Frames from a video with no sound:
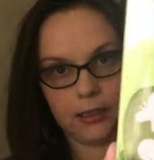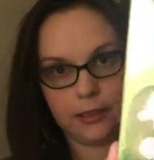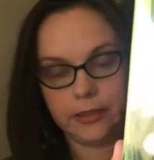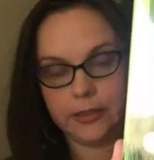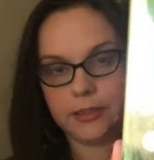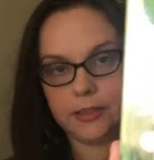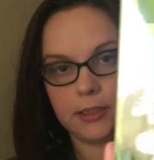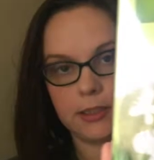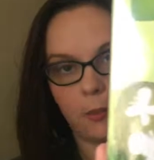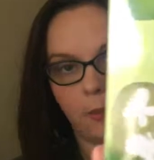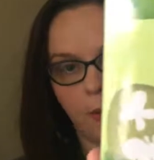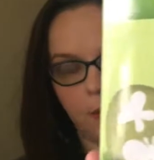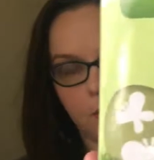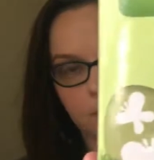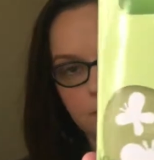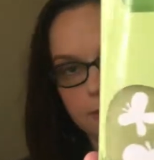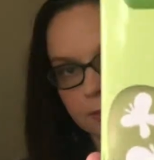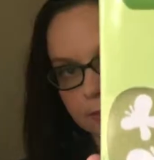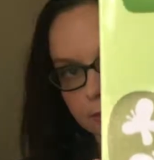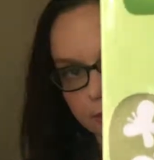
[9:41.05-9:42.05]
It is
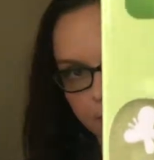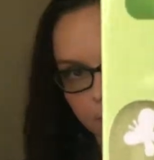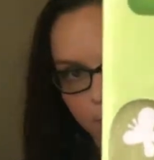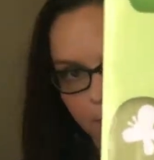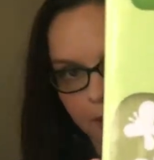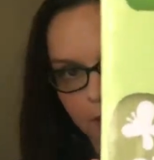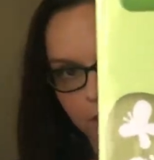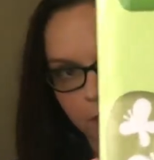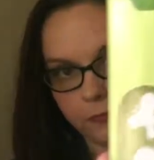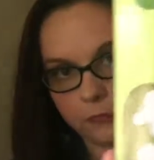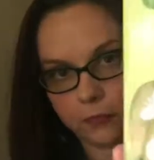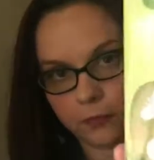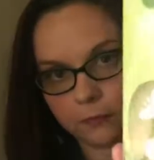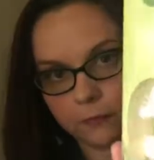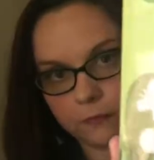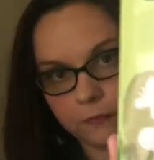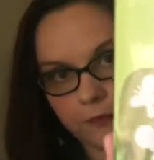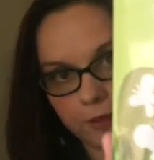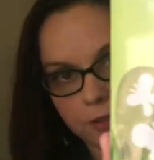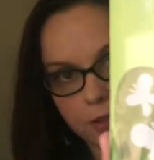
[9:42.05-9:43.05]
supposedly made
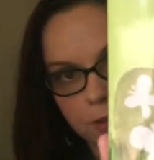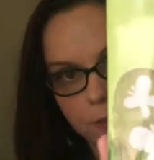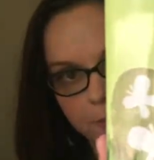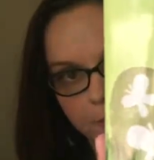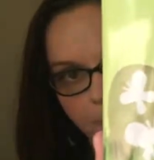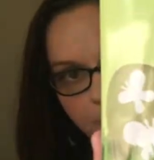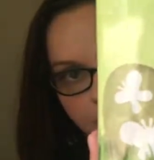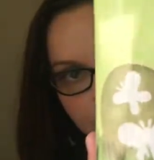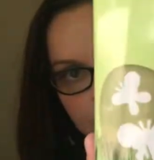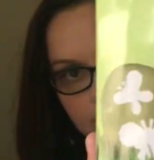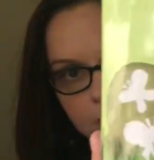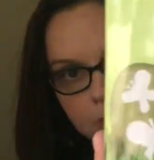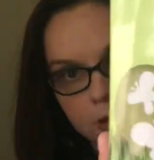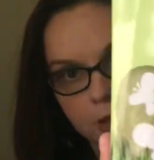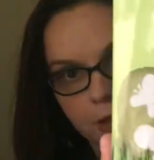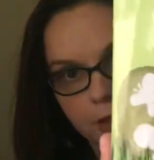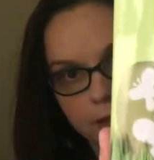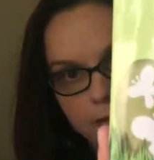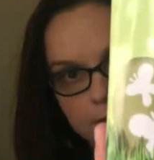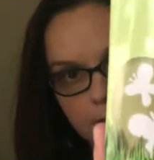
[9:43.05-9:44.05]
from vegetable
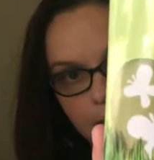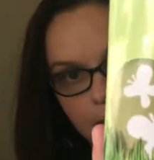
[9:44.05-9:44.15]
extract